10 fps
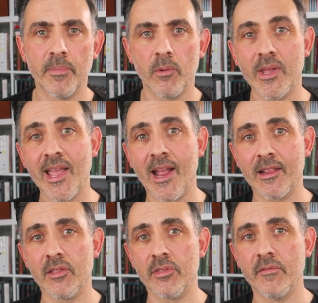but we
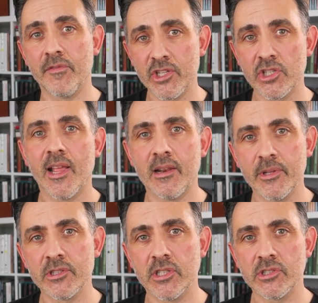add the visual
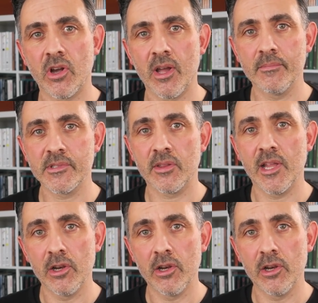element to time, so they're